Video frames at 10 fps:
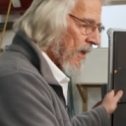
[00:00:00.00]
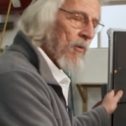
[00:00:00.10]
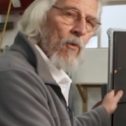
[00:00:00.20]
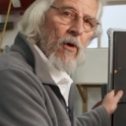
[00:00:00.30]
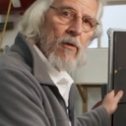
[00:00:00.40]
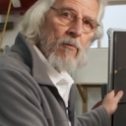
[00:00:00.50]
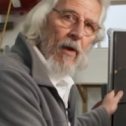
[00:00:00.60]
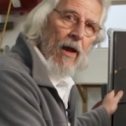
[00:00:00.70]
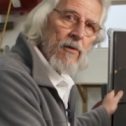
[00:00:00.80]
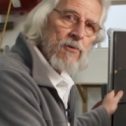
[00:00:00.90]
keyboard and
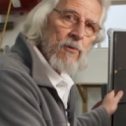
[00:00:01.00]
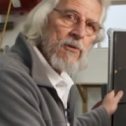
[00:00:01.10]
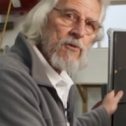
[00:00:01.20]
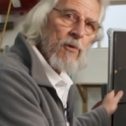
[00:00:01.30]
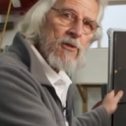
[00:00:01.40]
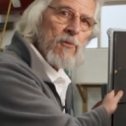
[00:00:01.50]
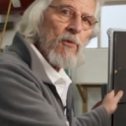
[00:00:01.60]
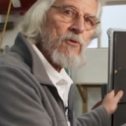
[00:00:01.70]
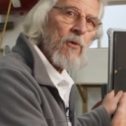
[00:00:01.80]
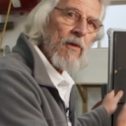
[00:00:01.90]
mouse will switch
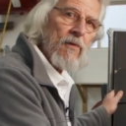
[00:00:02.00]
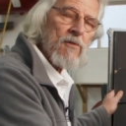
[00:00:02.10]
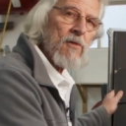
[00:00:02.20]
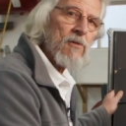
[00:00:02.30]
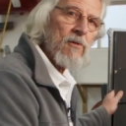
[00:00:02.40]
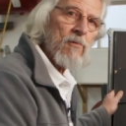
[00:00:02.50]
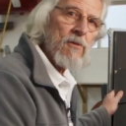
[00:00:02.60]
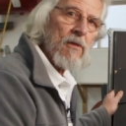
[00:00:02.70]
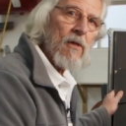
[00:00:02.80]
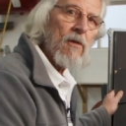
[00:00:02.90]
between the
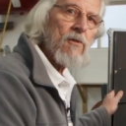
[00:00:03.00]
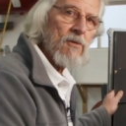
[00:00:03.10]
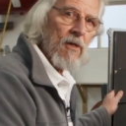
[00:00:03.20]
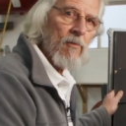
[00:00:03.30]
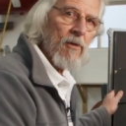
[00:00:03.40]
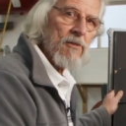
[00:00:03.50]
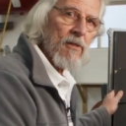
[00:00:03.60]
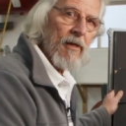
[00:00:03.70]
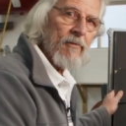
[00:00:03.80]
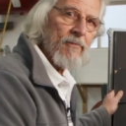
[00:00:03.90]
systems seamlessly.